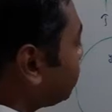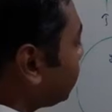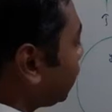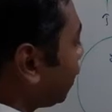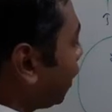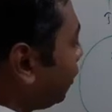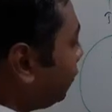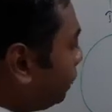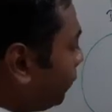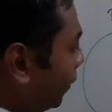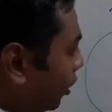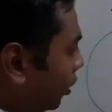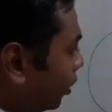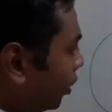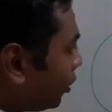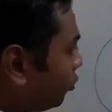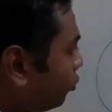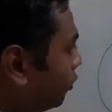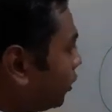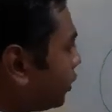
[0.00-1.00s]
prime
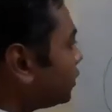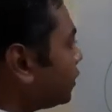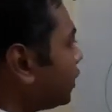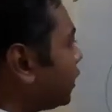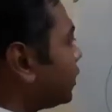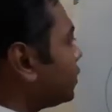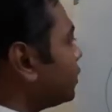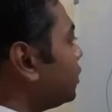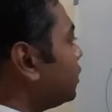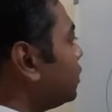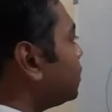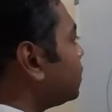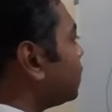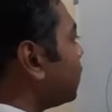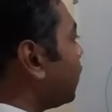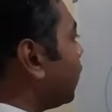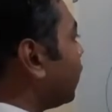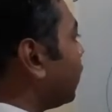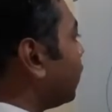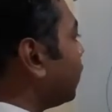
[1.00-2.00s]
parallel to x-axis
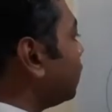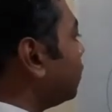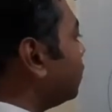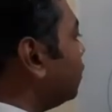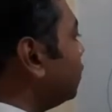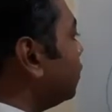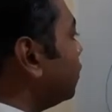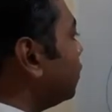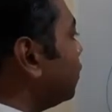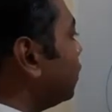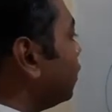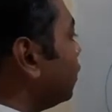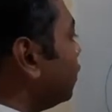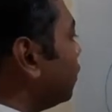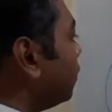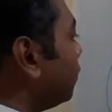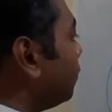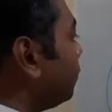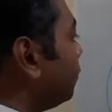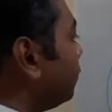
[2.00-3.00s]
and
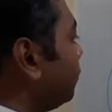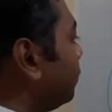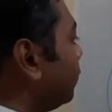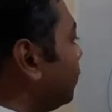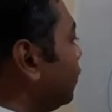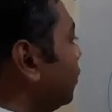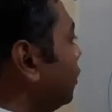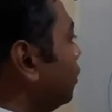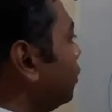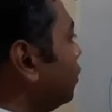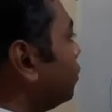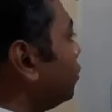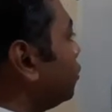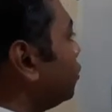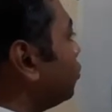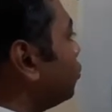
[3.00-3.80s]
Py